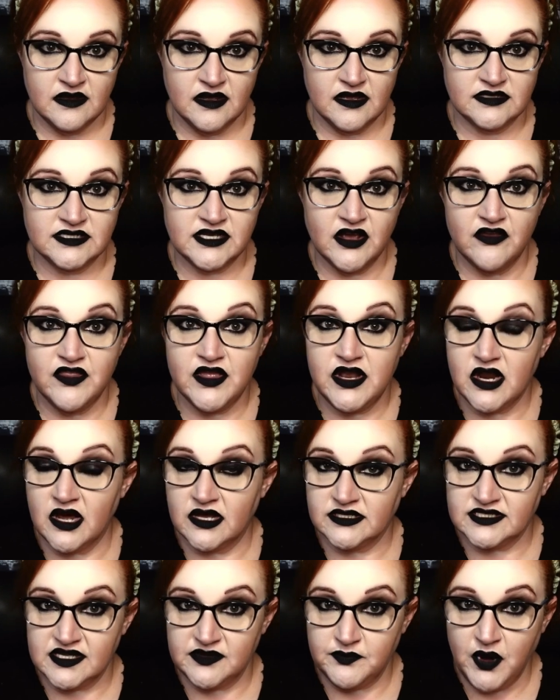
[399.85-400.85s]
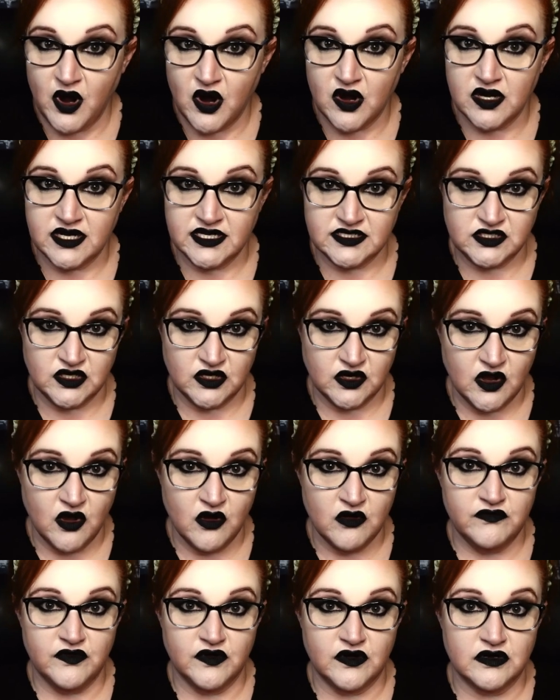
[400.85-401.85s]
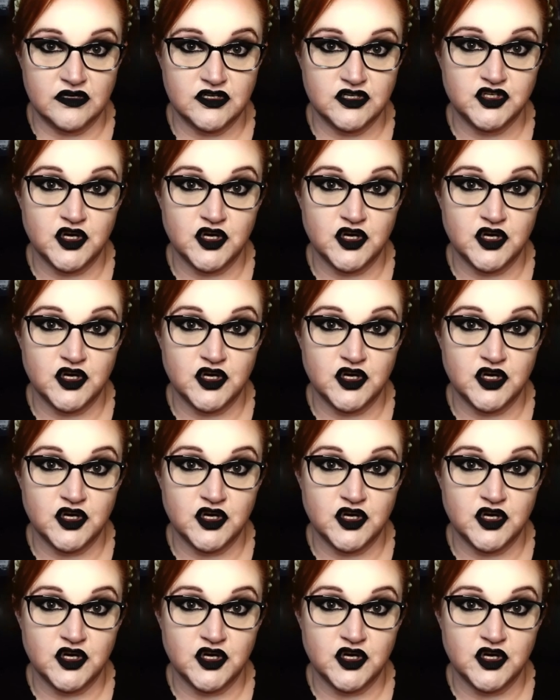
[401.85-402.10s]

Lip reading: Until the Nazi Party took over,